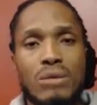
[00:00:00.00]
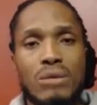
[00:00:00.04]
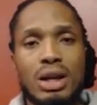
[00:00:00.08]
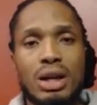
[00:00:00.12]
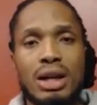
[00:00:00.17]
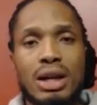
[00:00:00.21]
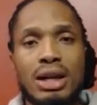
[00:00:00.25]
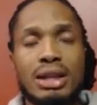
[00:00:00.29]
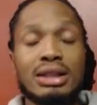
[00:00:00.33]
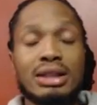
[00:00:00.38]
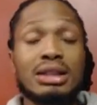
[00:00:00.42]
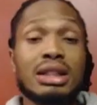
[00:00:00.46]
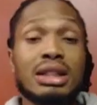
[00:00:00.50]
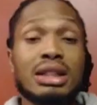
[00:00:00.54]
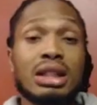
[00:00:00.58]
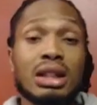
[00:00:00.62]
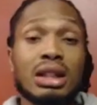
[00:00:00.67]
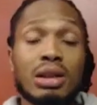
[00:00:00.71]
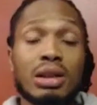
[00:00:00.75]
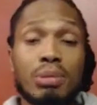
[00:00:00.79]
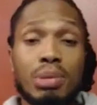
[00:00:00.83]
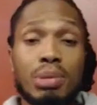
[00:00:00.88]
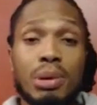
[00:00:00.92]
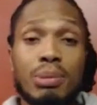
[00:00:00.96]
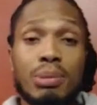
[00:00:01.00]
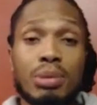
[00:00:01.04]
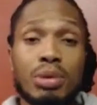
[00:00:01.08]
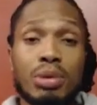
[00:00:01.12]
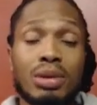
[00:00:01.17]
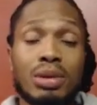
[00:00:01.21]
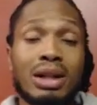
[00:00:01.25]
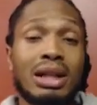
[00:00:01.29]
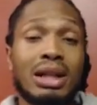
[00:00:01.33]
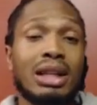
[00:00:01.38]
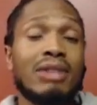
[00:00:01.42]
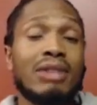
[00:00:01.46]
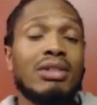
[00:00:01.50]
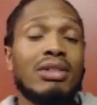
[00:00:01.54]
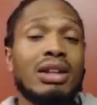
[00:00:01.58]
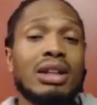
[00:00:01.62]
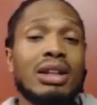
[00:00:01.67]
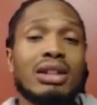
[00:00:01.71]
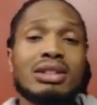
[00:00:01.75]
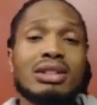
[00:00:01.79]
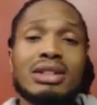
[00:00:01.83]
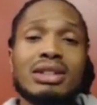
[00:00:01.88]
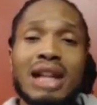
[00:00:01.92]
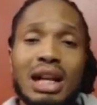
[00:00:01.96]
And it's killing people. And even in
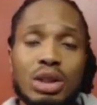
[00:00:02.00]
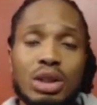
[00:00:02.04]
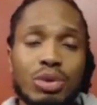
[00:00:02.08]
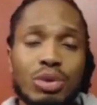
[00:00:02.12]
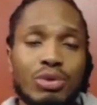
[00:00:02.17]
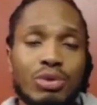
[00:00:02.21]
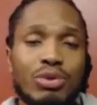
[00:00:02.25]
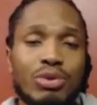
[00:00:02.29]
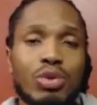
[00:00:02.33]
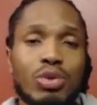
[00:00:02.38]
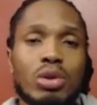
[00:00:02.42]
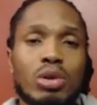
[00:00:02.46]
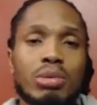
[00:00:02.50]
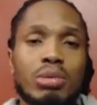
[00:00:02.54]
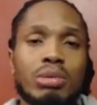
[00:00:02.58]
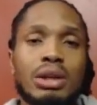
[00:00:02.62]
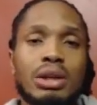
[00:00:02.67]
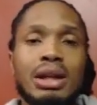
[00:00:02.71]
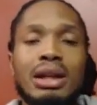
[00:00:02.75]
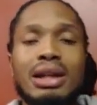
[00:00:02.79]
its natural form,